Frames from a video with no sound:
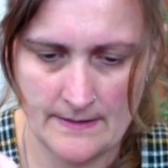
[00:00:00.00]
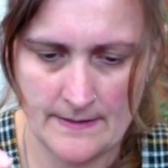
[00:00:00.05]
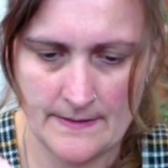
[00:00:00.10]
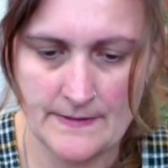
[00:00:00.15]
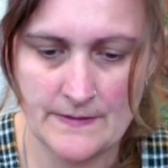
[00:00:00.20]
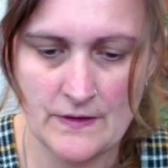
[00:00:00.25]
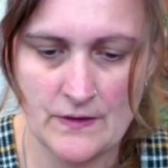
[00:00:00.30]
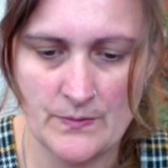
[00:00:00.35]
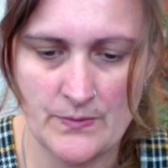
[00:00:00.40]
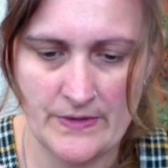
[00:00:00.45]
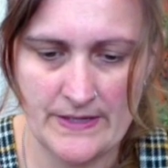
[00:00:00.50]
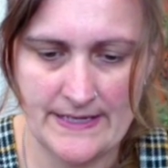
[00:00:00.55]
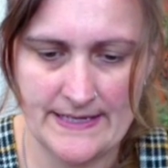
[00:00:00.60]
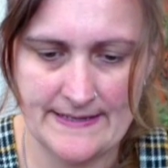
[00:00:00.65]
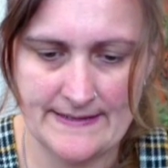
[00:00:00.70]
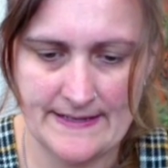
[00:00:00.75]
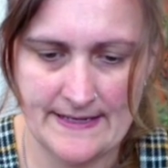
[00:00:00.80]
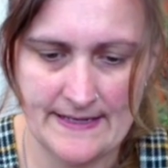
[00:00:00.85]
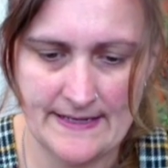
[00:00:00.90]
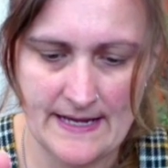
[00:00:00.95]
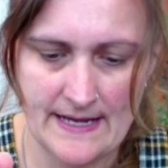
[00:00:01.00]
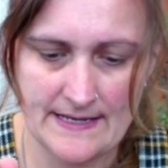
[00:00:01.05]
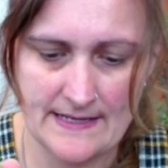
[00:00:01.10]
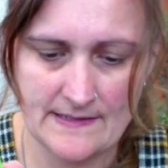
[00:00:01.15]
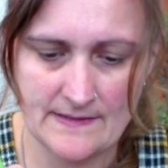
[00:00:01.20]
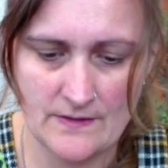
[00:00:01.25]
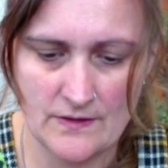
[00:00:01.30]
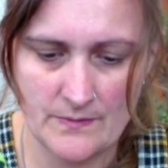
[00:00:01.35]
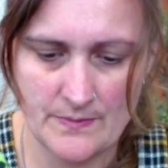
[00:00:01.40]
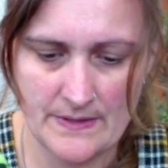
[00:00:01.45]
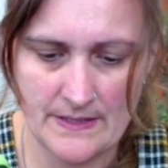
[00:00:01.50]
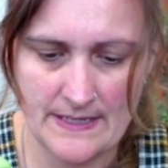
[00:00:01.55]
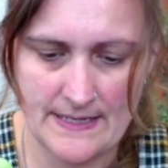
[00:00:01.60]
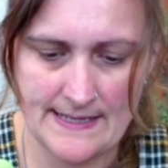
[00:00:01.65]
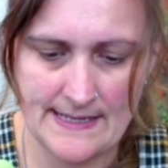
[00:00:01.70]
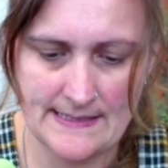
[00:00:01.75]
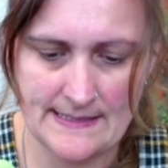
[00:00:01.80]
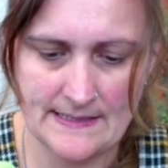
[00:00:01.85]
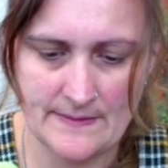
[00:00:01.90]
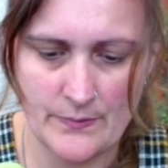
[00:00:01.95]
Super easy, and it's super
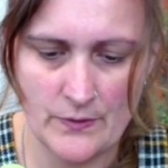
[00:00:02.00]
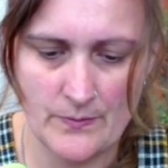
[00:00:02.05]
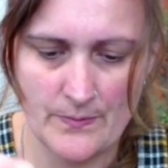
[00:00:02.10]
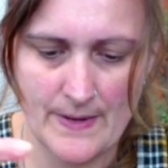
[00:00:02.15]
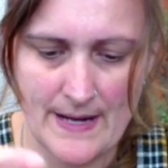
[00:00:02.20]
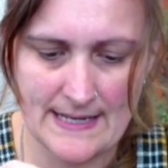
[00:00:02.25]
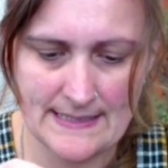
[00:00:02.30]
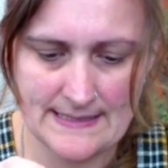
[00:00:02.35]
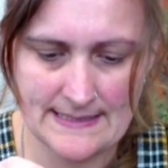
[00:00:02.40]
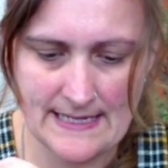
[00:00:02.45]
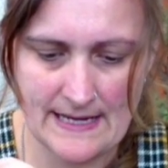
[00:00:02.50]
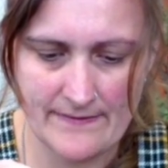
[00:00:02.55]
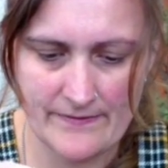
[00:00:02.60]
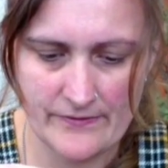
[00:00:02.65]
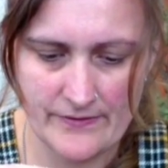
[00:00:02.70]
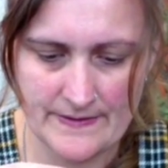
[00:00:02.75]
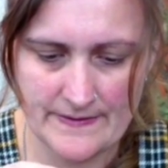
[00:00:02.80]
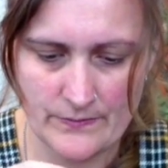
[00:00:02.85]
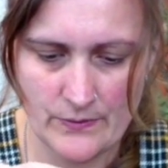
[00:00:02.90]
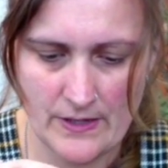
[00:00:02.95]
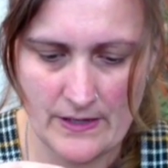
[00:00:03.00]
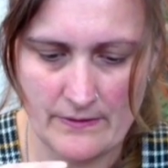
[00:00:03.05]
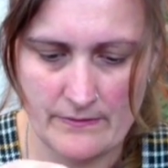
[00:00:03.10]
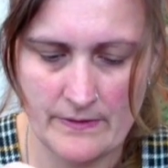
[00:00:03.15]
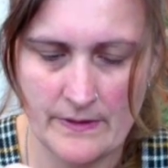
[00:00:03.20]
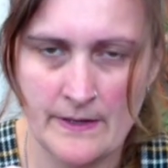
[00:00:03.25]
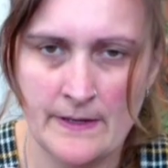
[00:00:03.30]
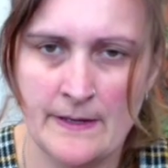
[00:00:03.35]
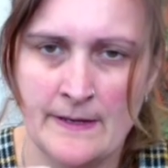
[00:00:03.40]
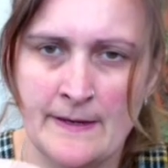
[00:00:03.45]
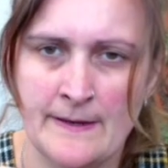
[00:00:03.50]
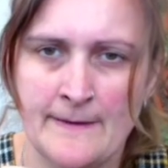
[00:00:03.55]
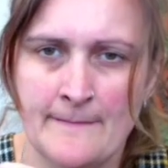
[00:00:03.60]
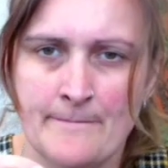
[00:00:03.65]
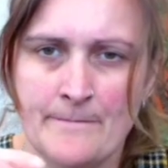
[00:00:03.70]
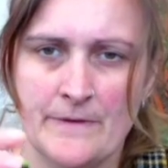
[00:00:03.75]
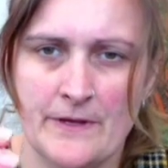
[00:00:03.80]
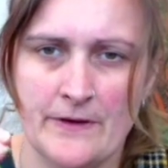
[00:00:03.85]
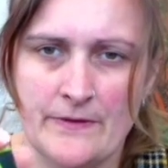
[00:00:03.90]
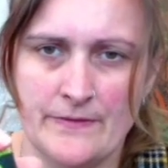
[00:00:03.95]
easy to put back together as well.
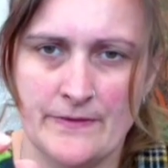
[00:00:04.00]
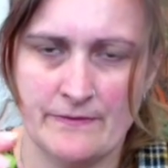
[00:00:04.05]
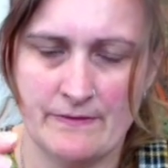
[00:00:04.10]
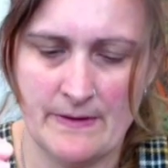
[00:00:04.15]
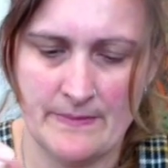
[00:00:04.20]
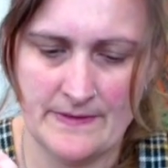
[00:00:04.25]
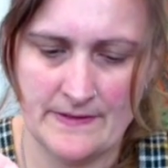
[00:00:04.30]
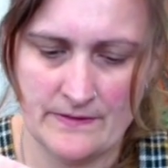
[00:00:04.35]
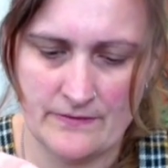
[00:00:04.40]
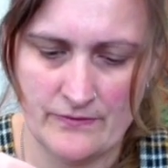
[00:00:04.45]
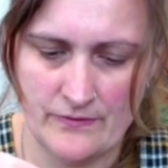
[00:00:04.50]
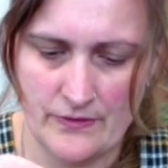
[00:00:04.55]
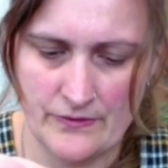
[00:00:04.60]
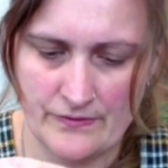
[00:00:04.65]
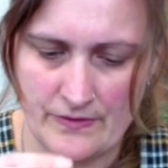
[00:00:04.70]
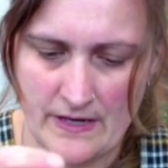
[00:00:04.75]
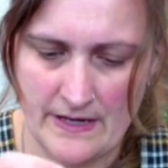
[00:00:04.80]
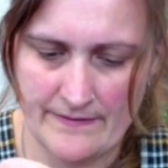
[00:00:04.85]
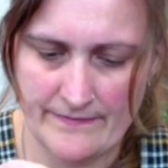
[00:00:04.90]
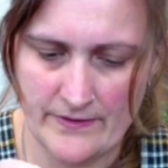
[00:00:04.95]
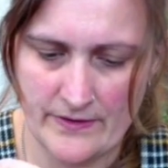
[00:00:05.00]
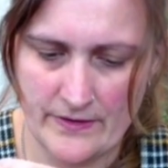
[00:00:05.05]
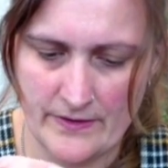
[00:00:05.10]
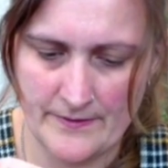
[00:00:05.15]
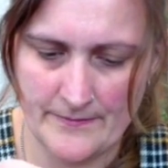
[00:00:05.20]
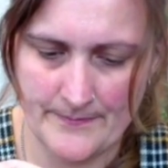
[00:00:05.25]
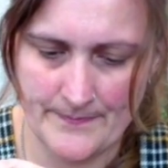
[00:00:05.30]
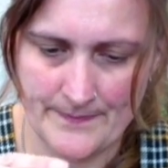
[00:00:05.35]
So just grab a screwdriver